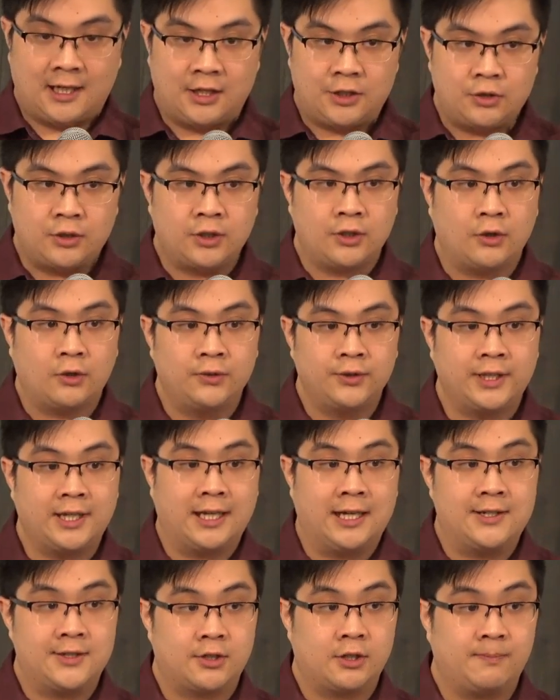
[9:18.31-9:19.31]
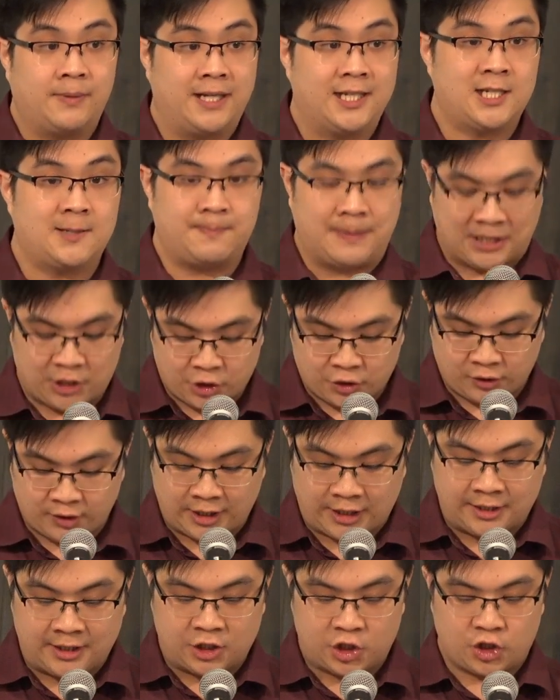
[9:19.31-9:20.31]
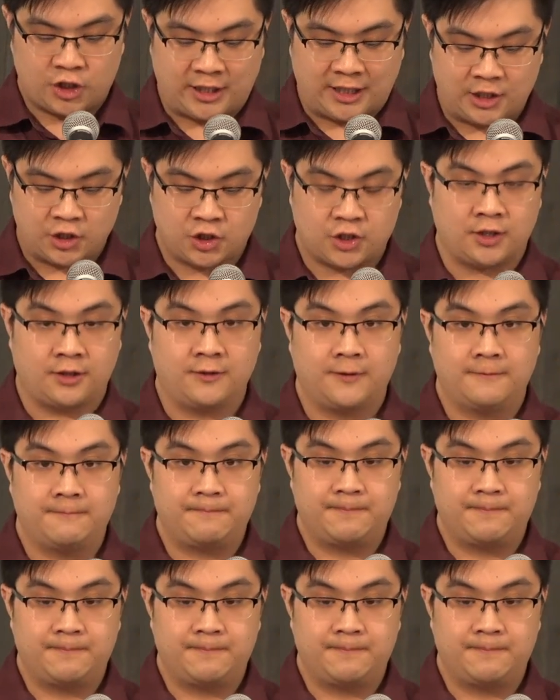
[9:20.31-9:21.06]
you could only enter by special initiation.